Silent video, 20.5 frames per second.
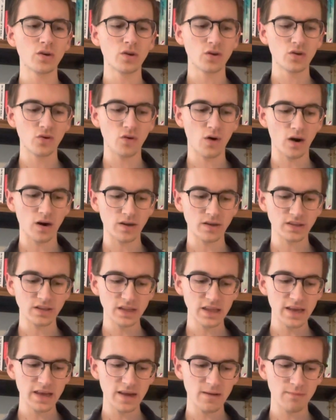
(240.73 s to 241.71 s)
who are
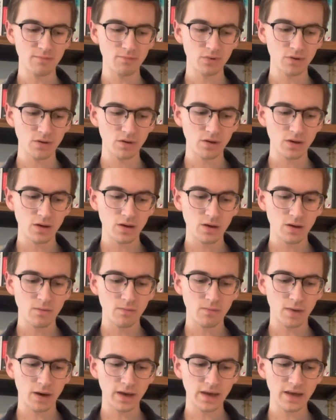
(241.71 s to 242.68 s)
asleep,
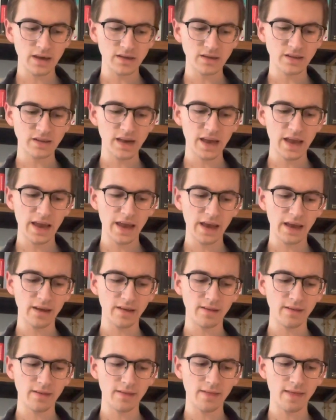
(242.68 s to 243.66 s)
but he's
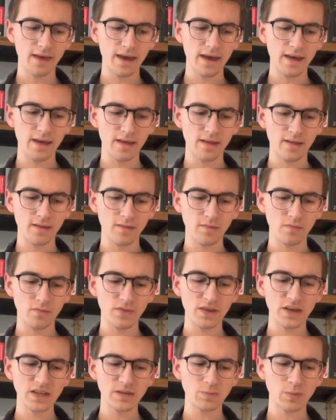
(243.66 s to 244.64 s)
saying that
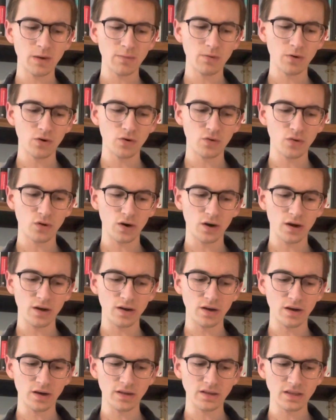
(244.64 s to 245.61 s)
these people who
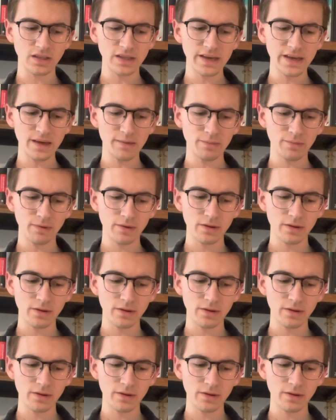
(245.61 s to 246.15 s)
are asleep